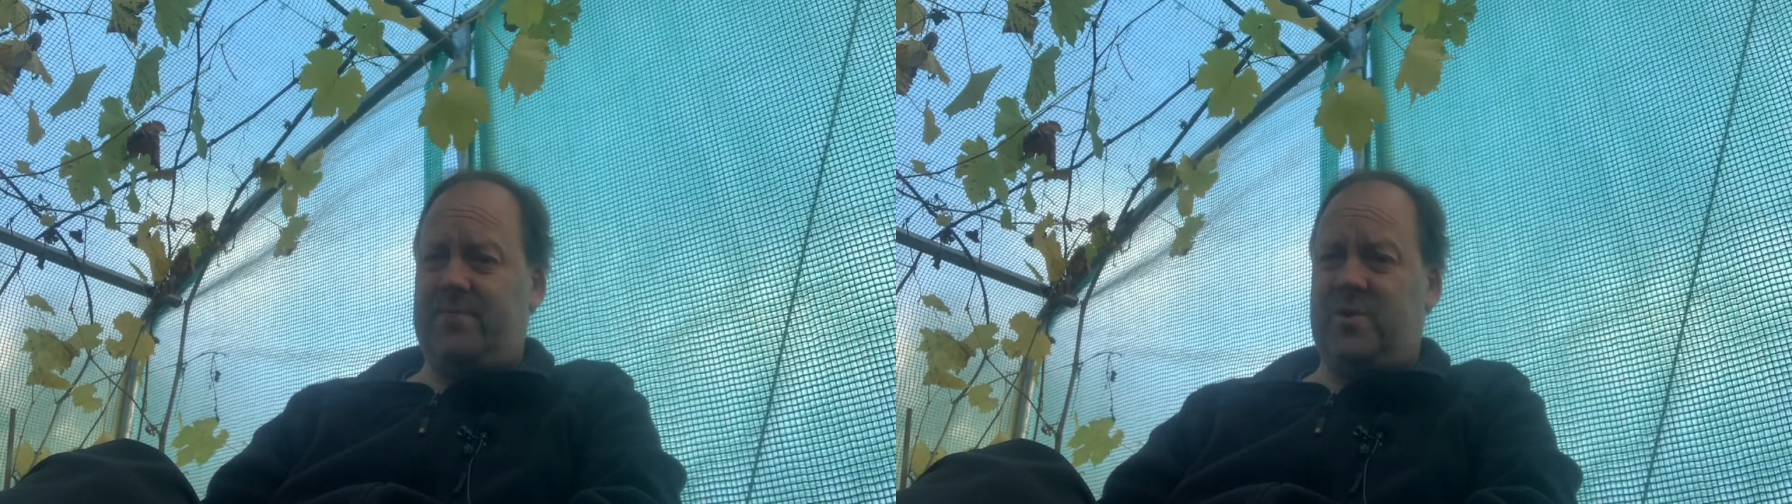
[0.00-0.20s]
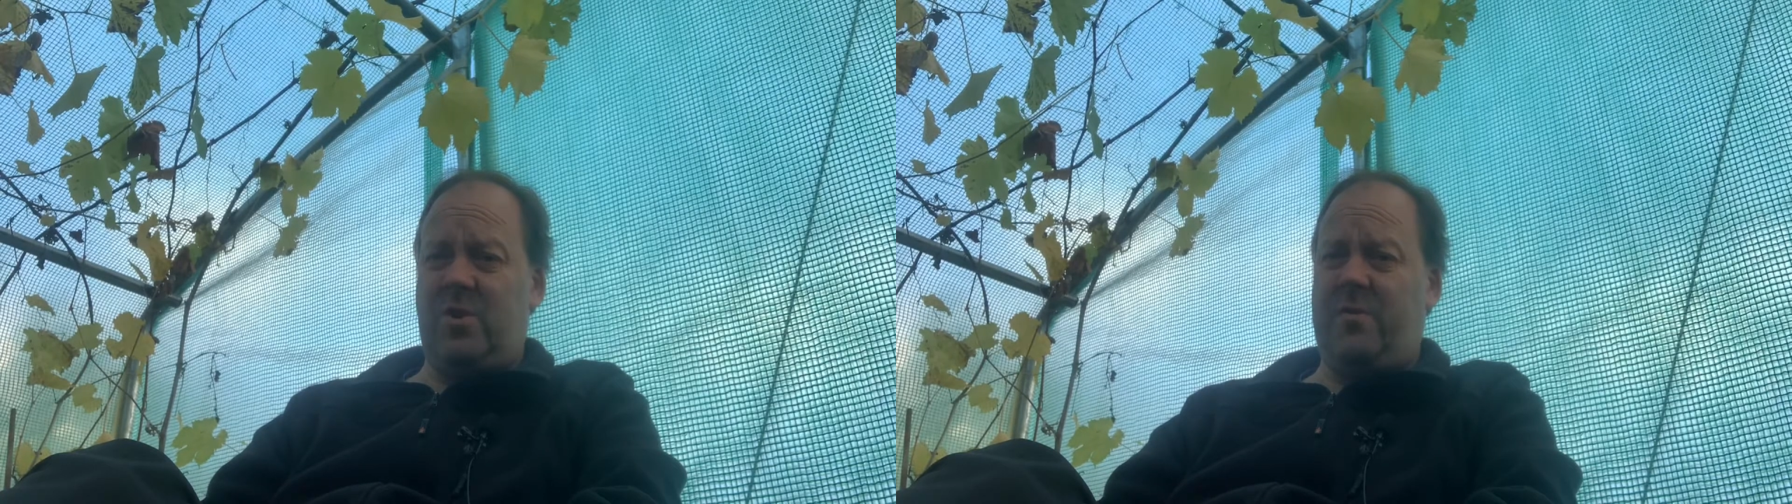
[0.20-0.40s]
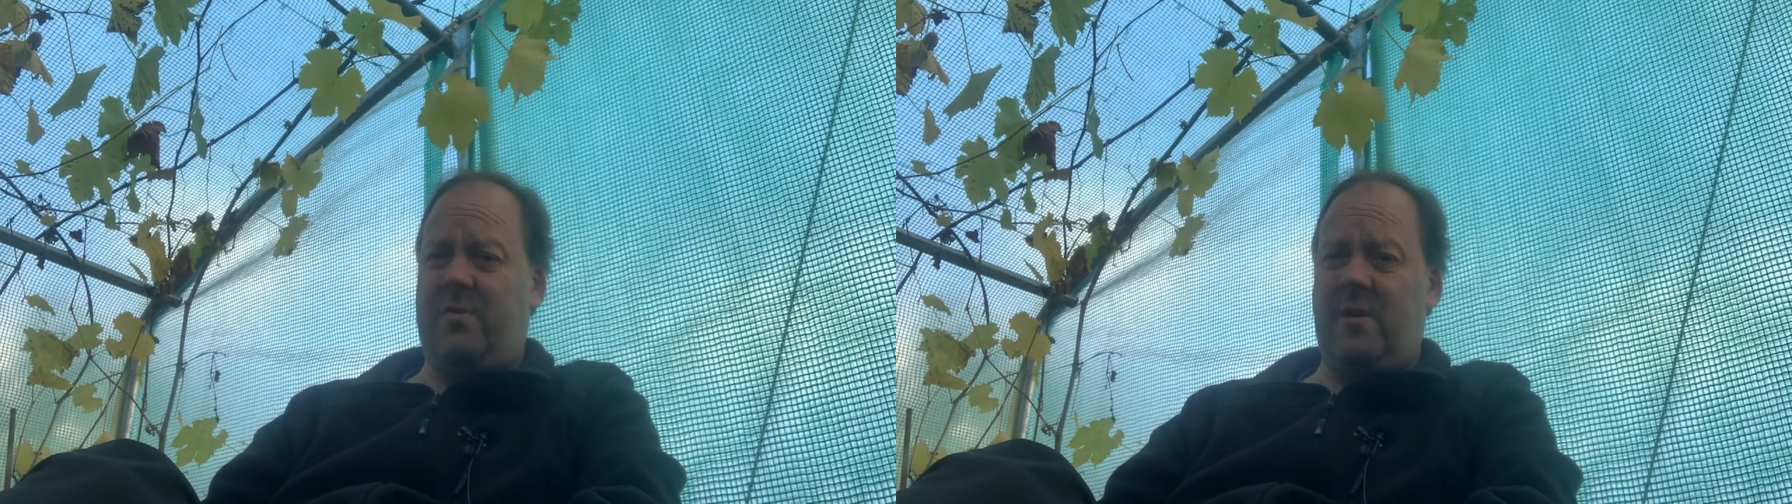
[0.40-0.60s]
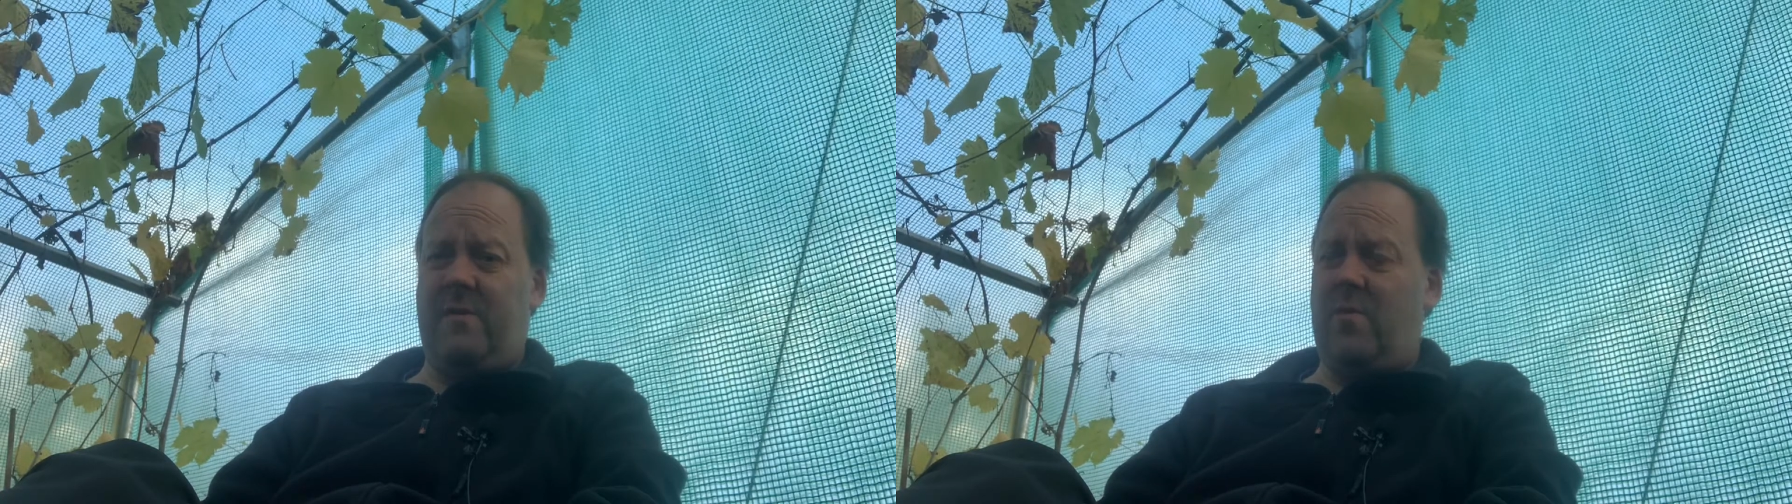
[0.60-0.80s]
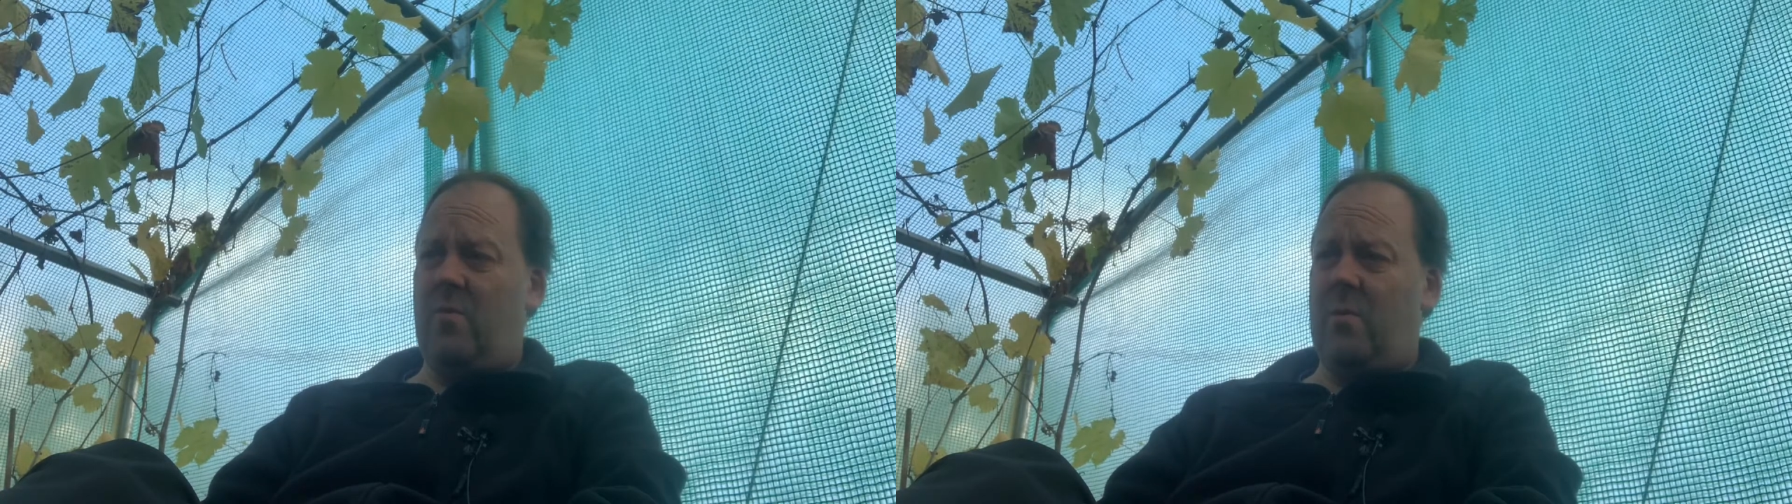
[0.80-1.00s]
2, 3,
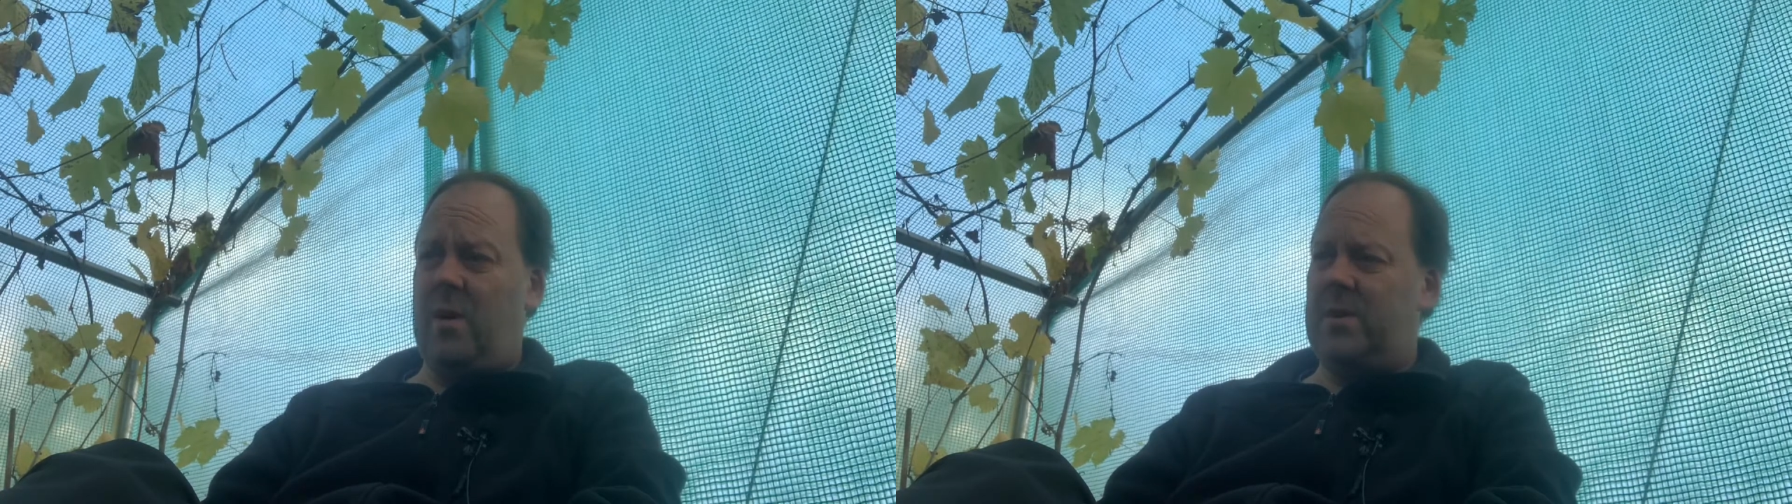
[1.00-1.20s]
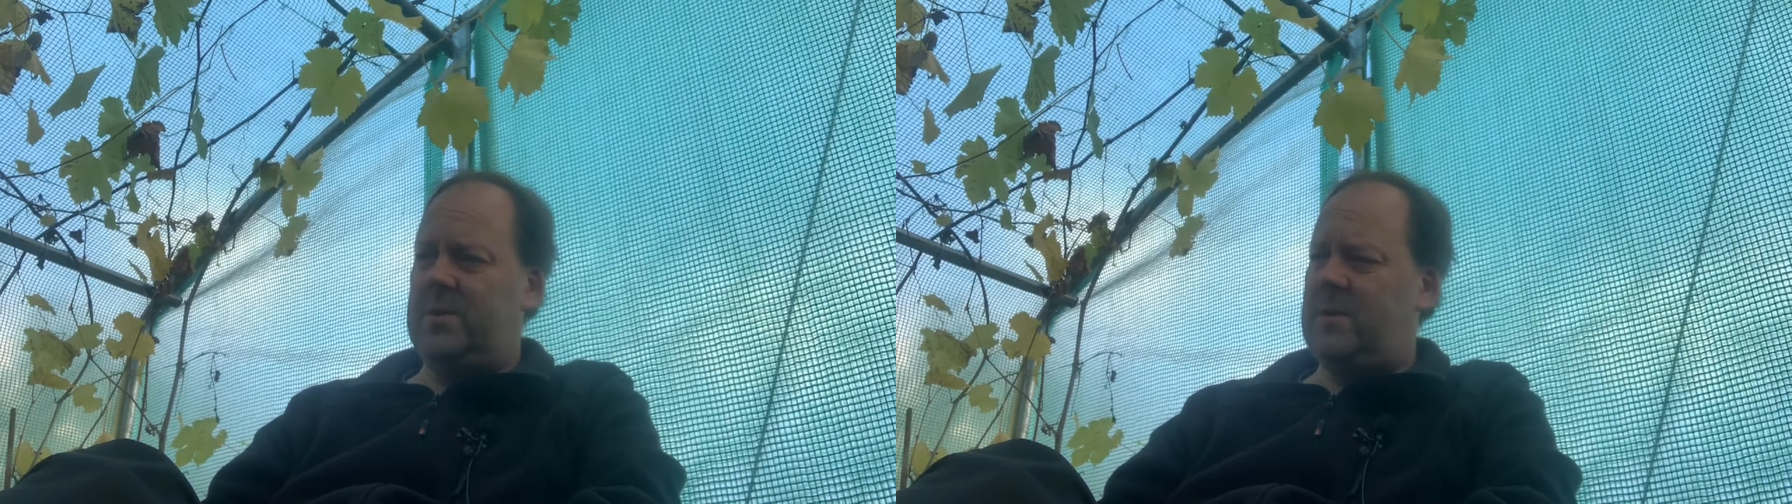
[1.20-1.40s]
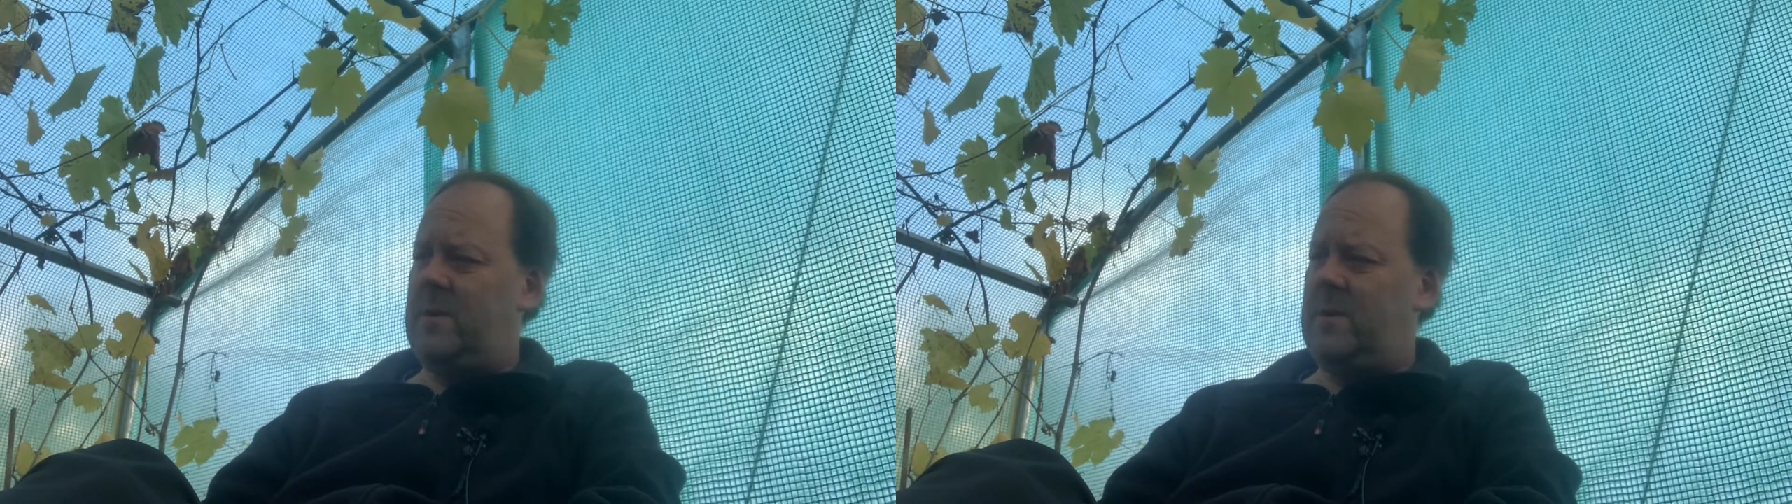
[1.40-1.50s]
4 weeks.